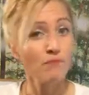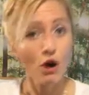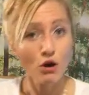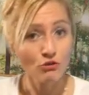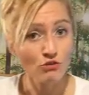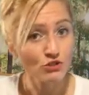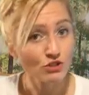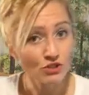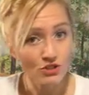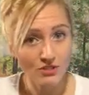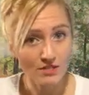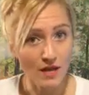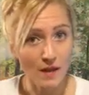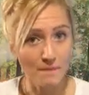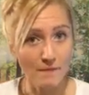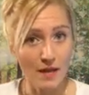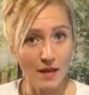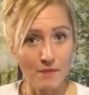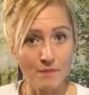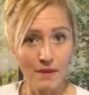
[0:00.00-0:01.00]
posters
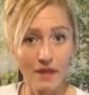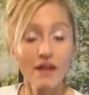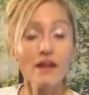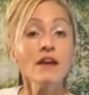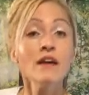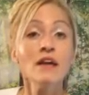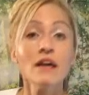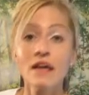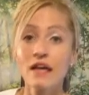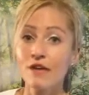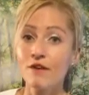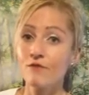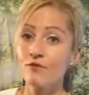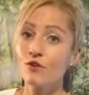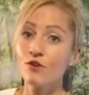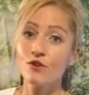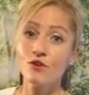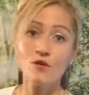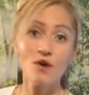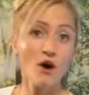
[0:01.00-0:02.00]
up maybe. If
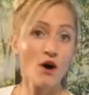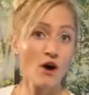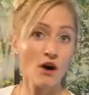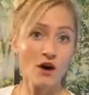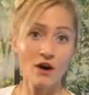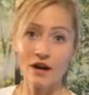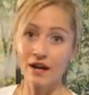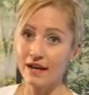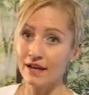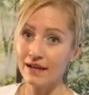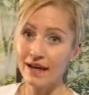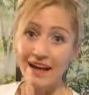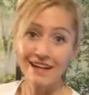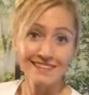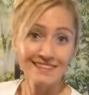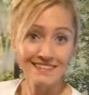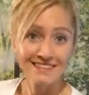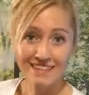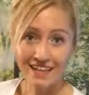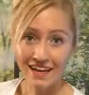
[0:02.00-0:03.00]
you are an
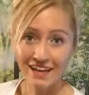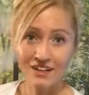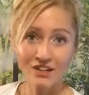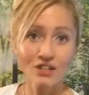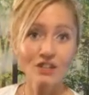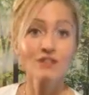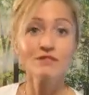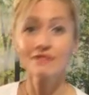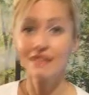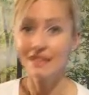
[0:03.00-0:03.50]
ice skater,